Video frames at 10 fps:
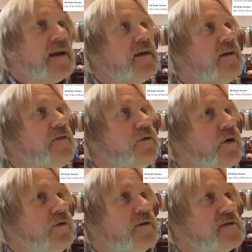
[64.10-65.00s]
that if you
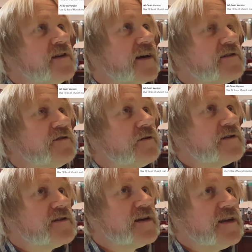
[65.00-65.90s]
don't use
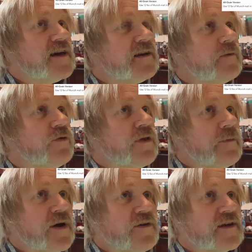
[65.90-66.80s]
dextrose, then you end up with a
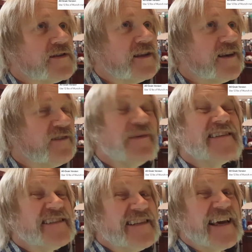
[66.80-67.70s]
beer that's a little bit
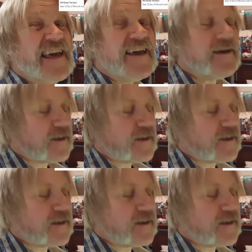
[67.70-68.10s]
sticky.